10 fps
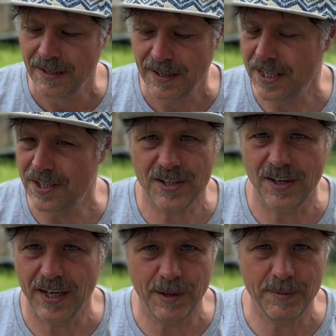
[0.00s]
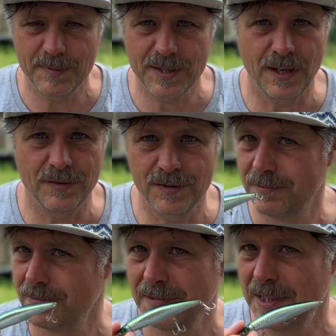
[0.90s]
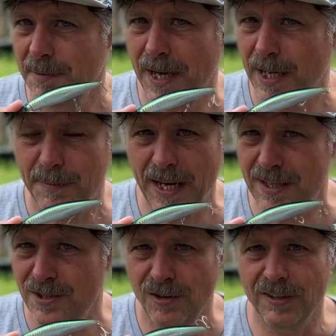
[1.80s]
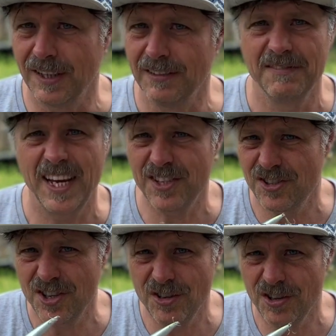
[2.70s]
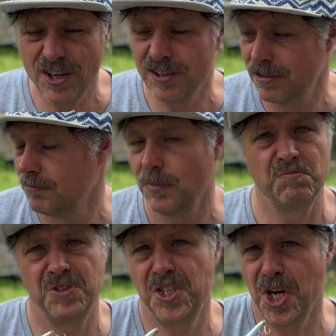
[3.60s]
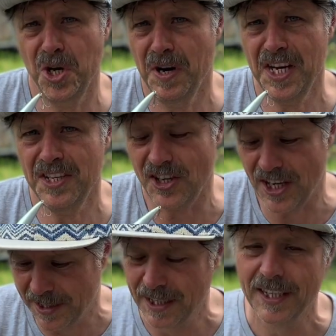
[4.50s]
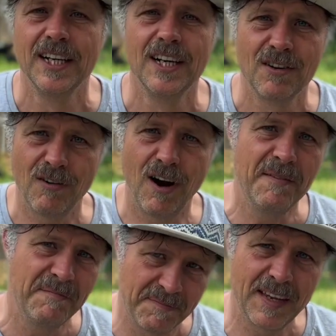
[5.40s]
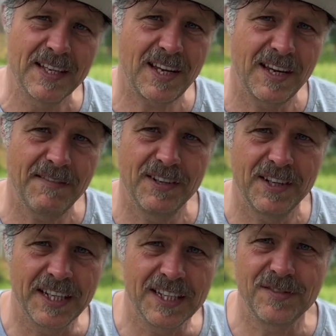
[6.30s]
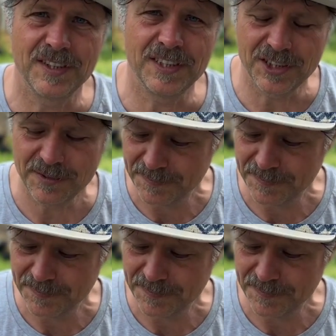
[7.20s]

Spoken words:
they just can't help themselves. The MEGABASS song, it's too good, too easy. Right, let's go and have a look at this footage.